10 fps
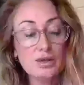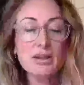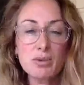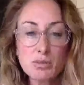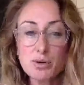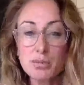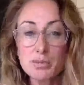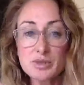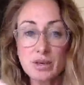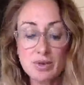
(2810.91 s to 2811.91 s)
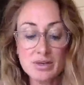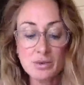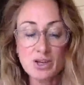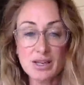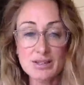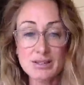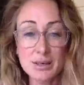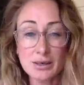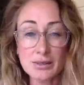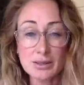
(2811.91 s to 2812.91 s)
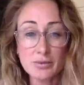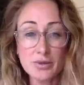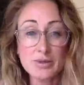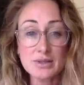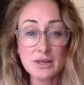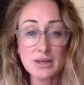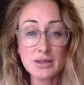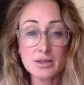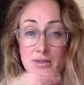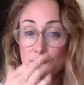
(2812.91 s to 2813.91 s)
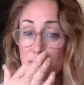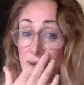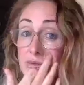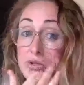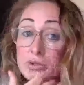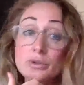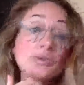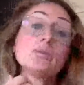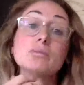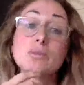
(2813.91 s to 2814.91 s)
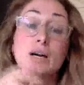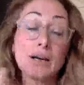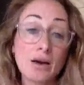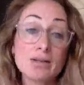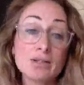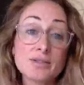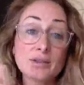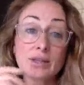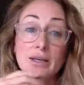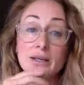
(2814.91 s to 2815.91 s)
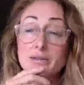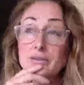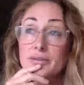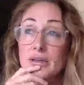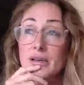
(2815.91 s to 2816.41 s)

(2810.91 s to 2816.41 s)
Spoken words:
I think where the problems come in is when you get stuck in some of these stages, which people do. I certainly have,